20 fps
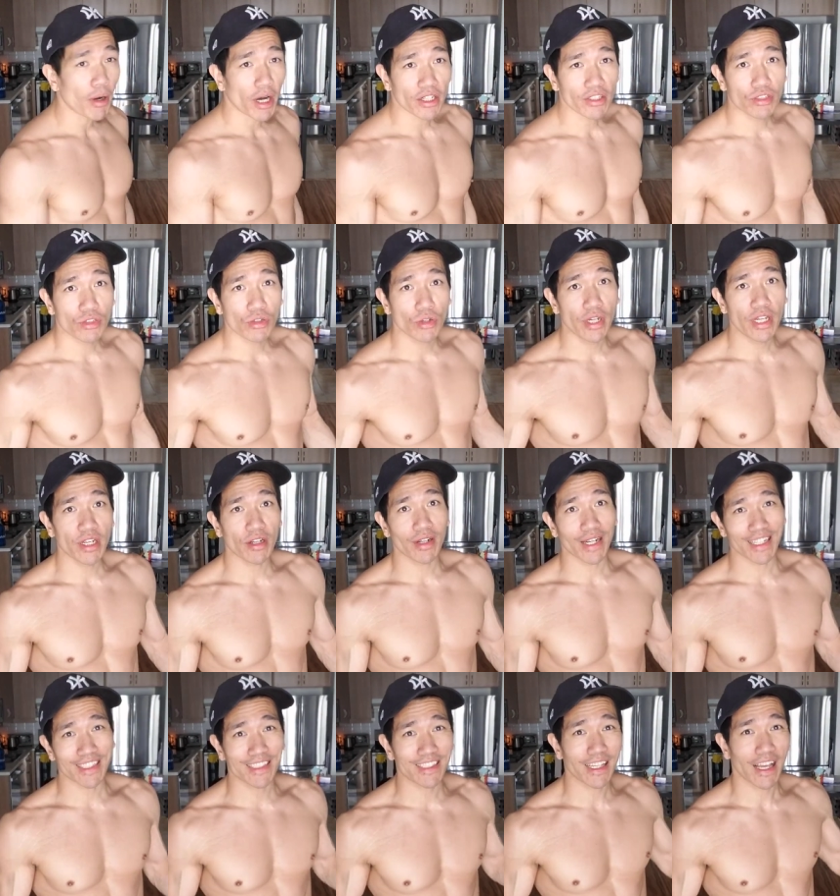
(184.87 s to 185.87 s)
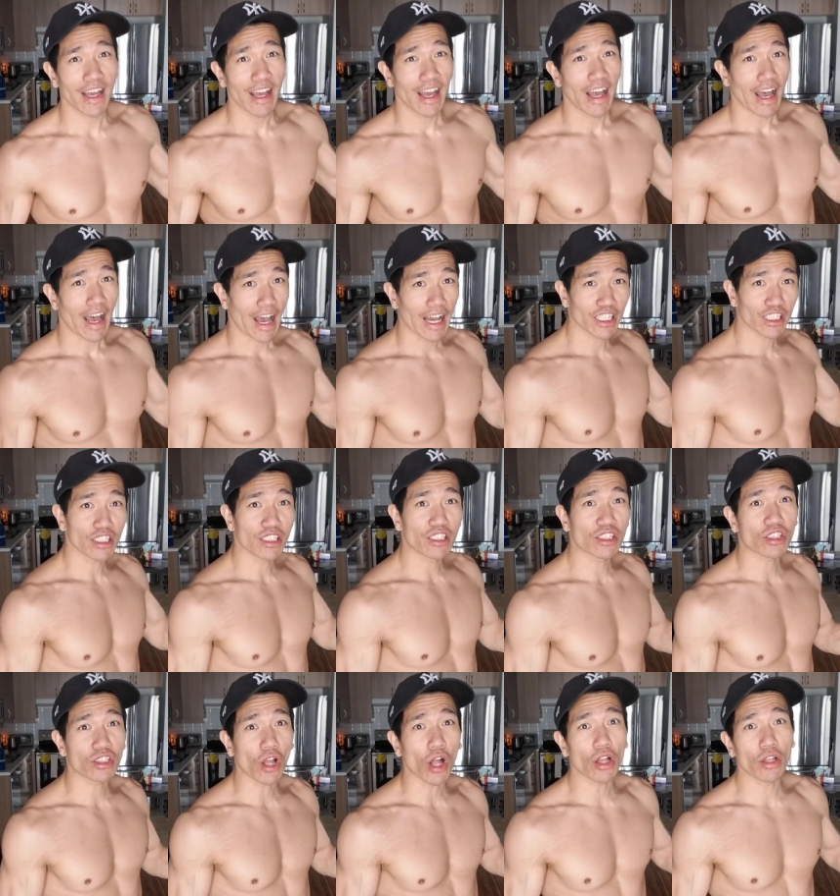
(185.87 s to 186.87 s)
onto here that's actually
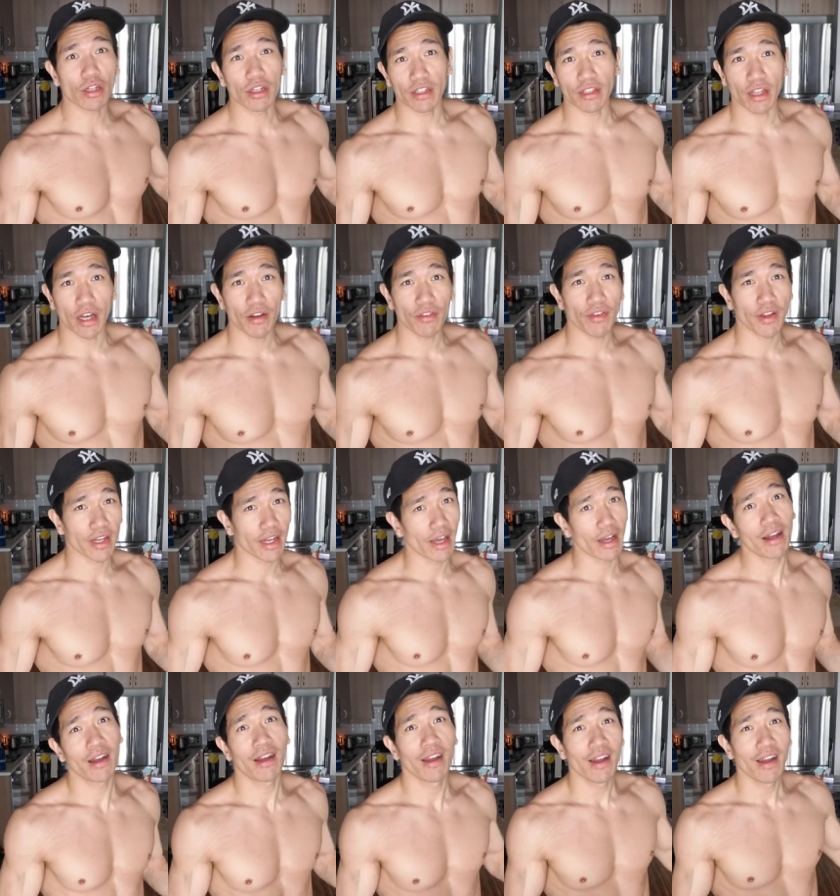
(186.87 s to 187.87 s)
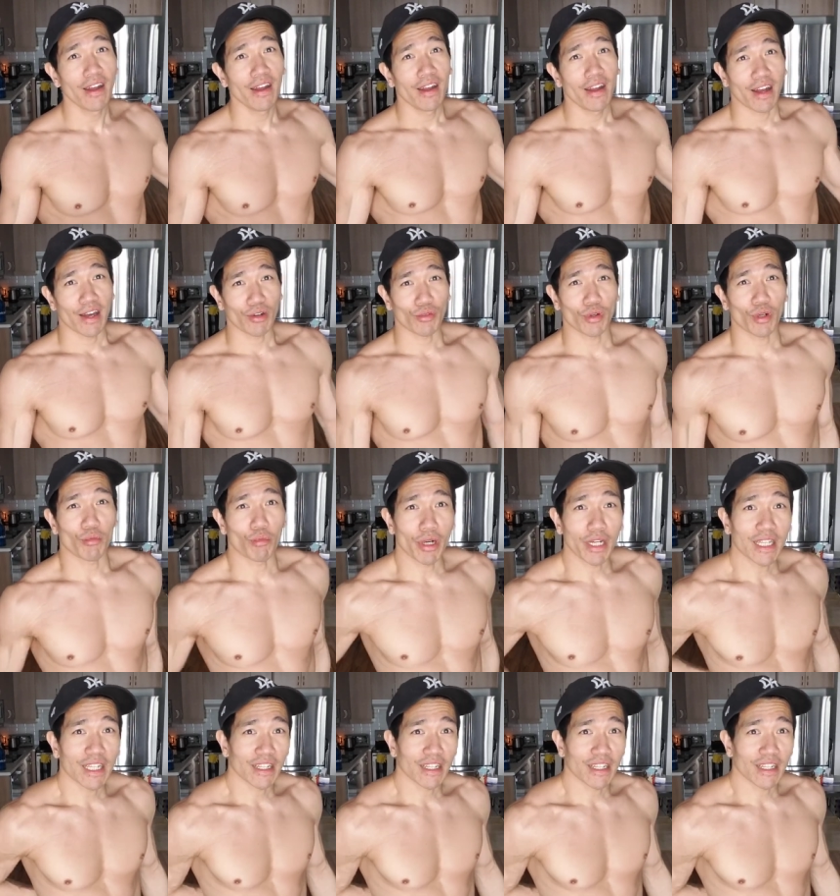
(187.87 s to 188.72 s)
solid enough and uh, I don't wanna break